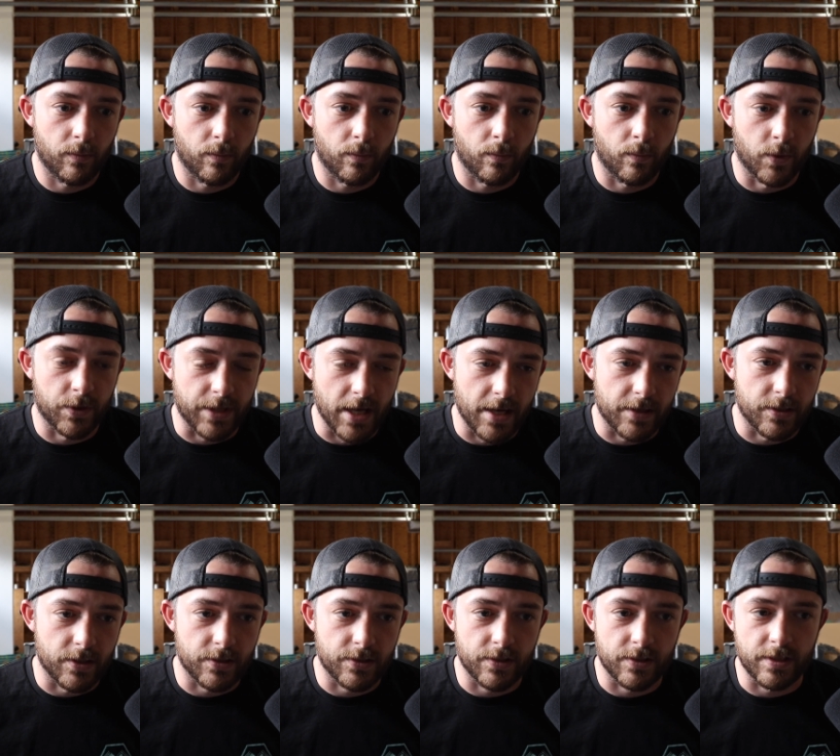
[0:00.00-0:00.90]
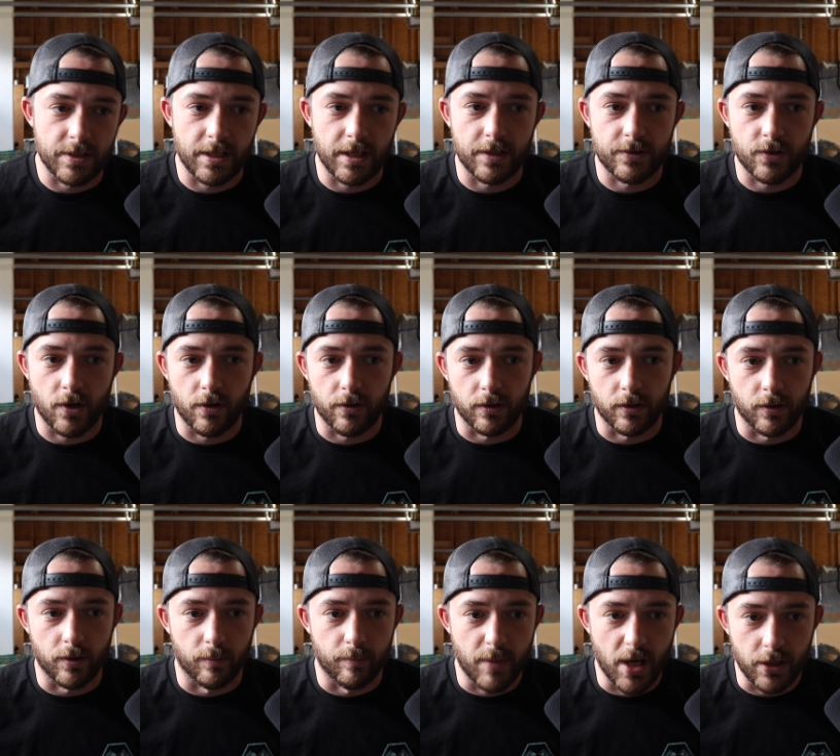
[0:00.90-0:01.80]
what that does is it gets all the
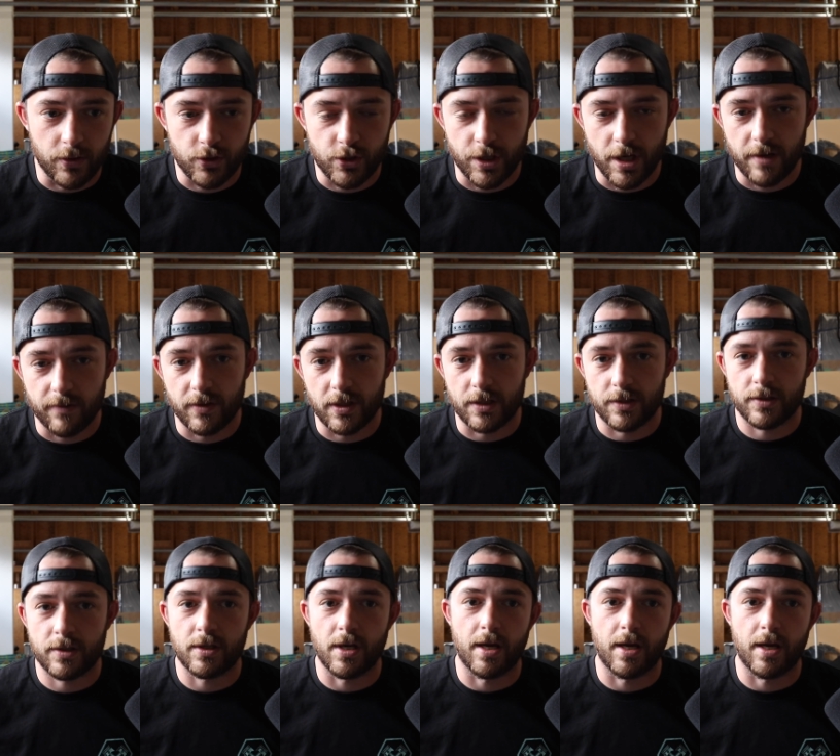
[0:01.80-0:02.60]
little metal shavings